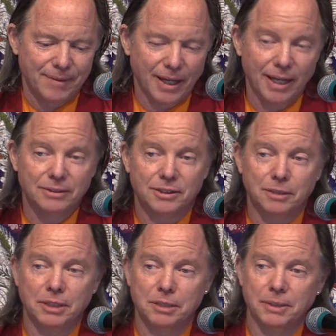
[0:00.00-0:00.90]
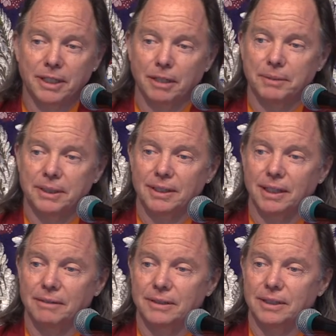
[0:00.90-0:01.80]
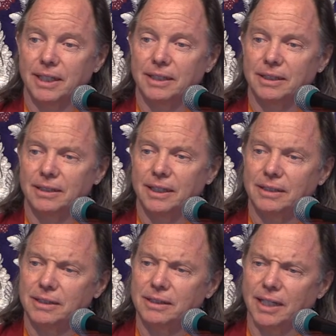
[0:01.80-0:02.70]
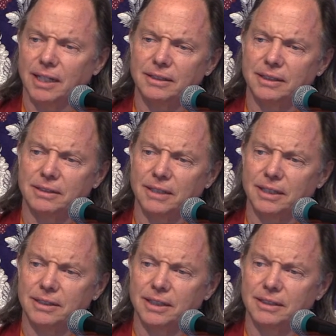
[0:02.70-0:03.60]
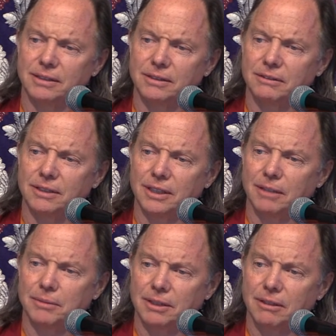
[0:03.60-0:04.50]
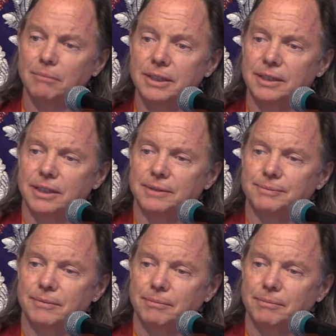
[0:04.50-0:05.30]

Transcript: And Jigme's been helping a lot with that. And she's actually translated Choni Lama's commentary.